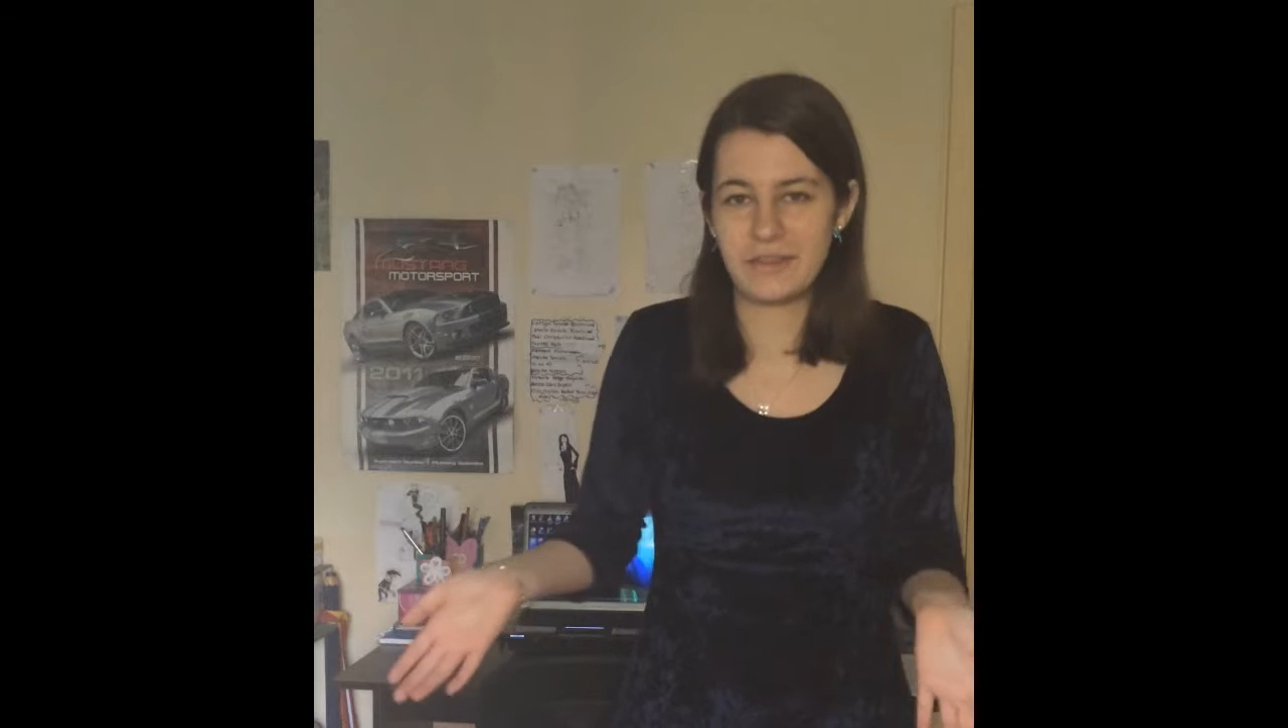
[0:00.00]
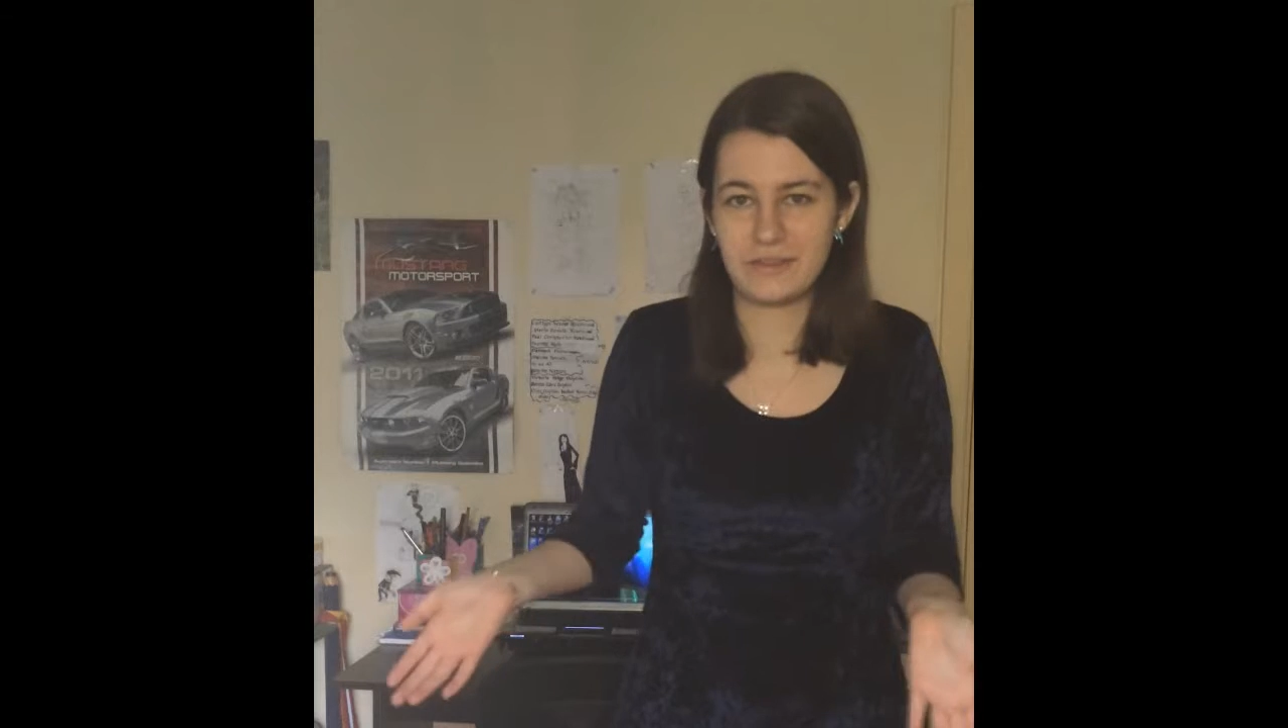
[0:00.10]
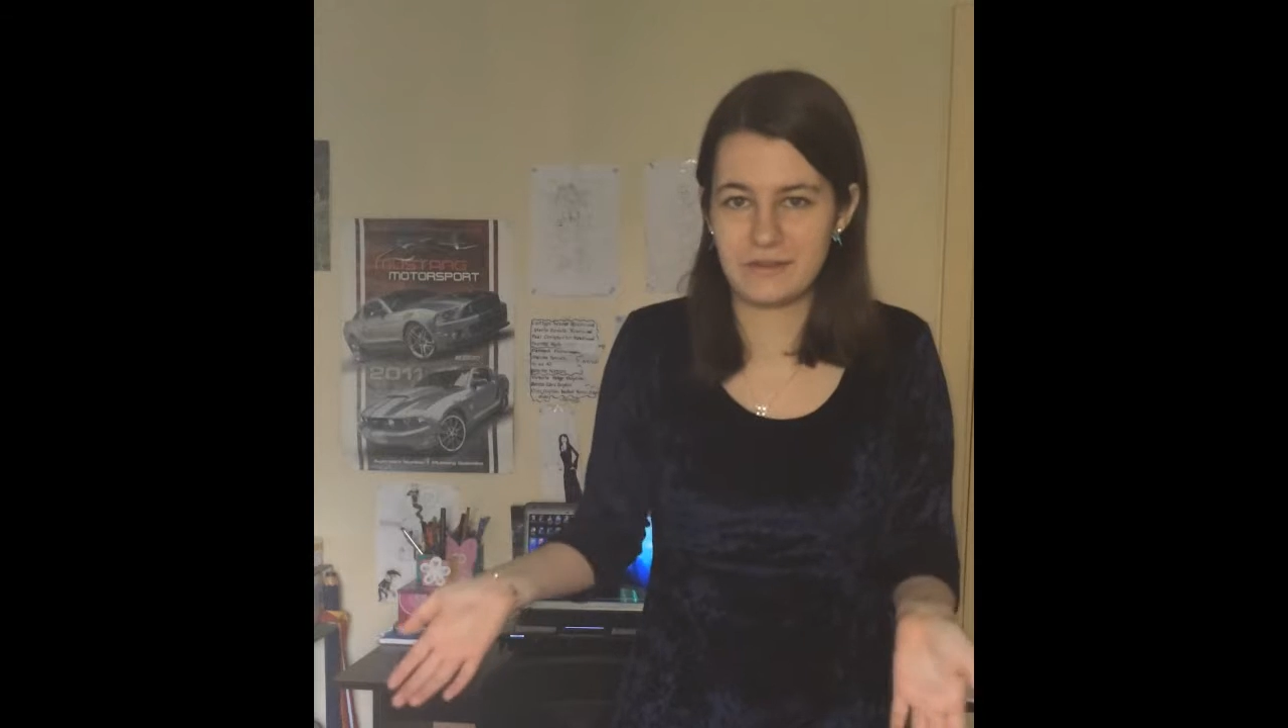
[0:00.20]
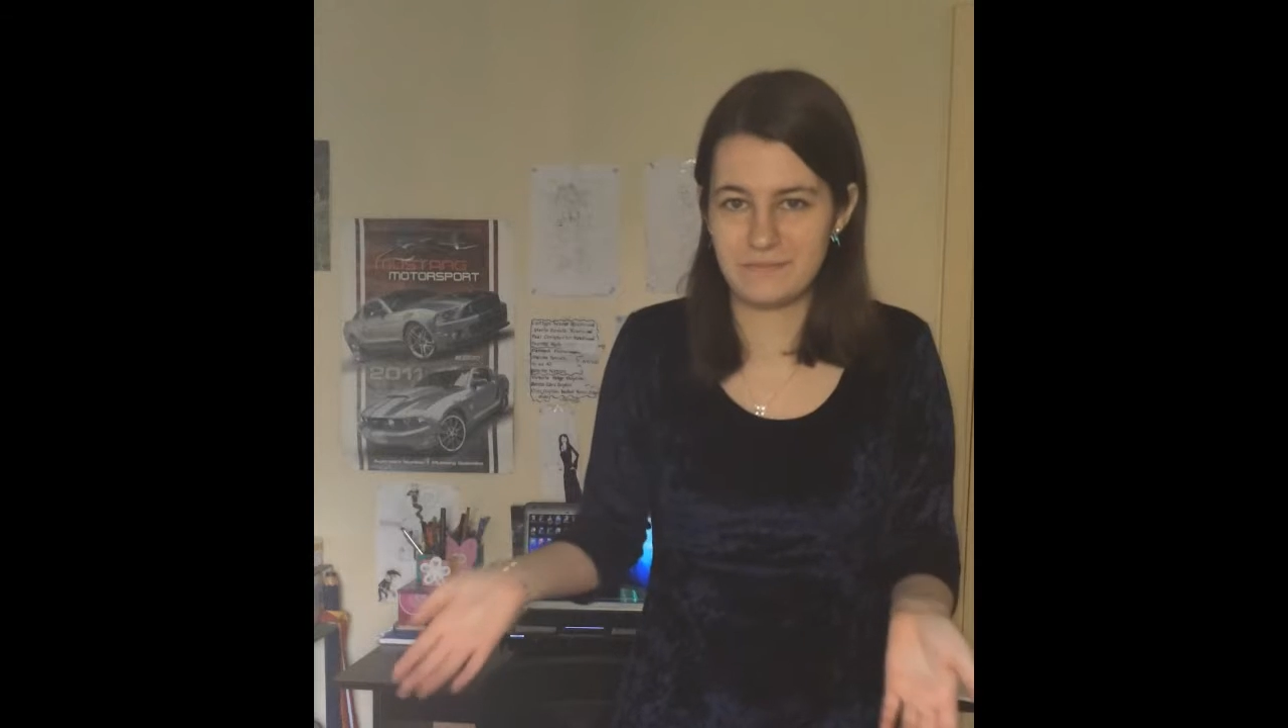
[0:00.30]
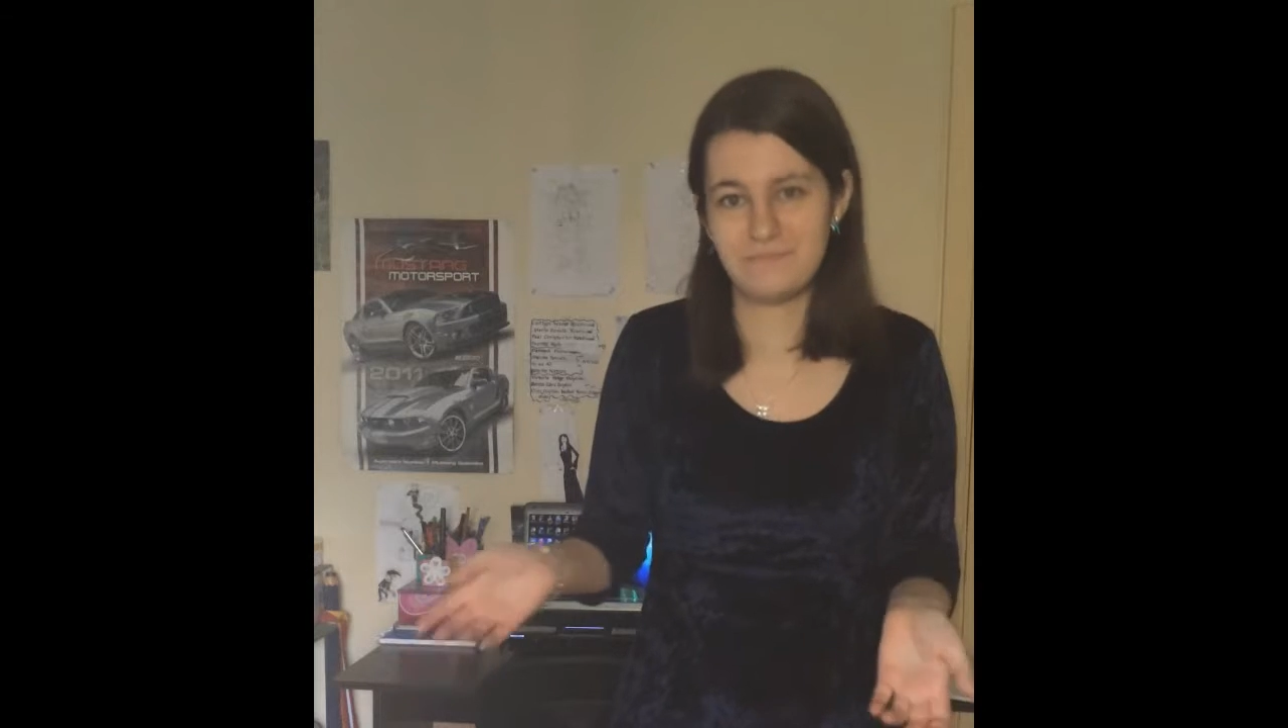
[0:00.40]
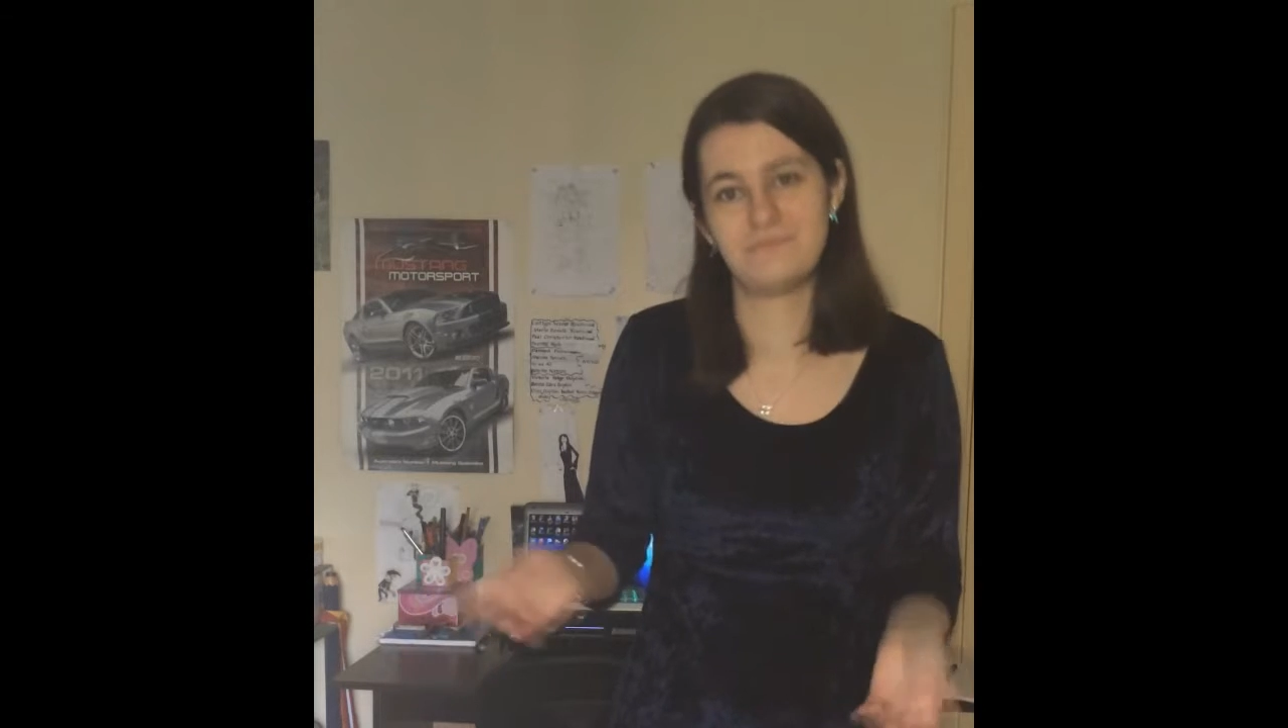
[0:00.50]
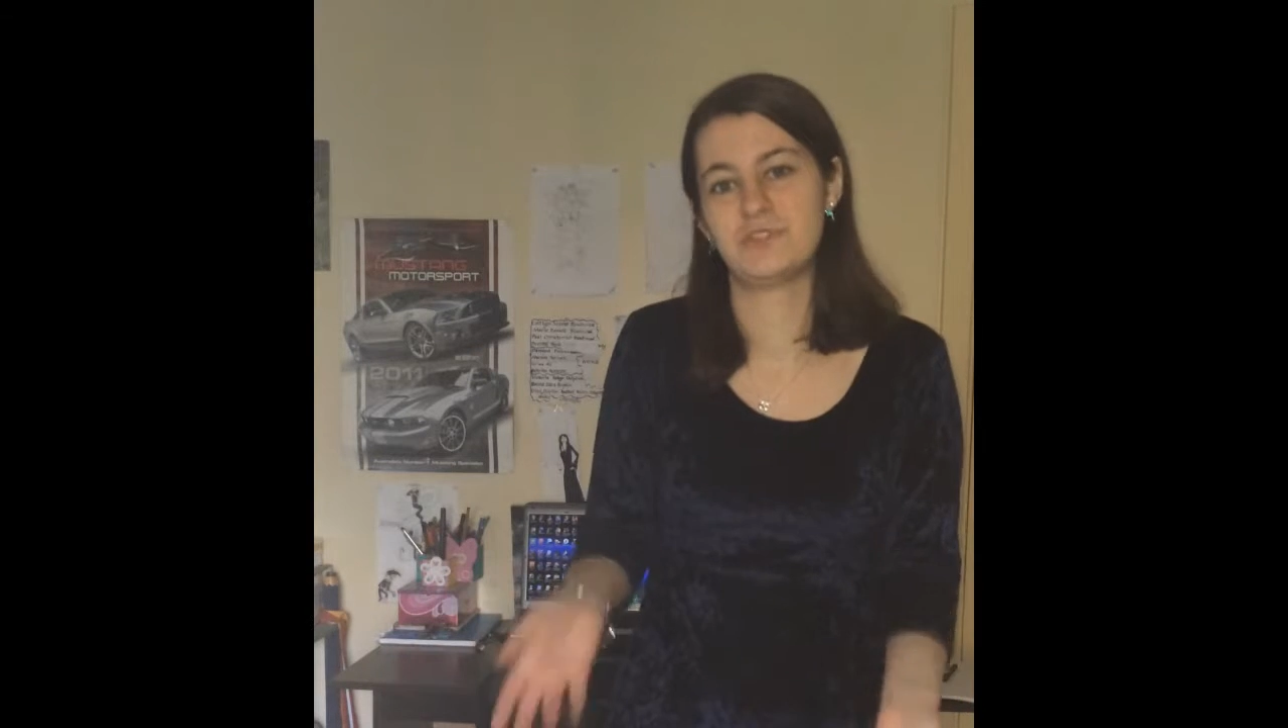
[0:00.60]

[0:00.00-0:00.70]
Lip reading: either,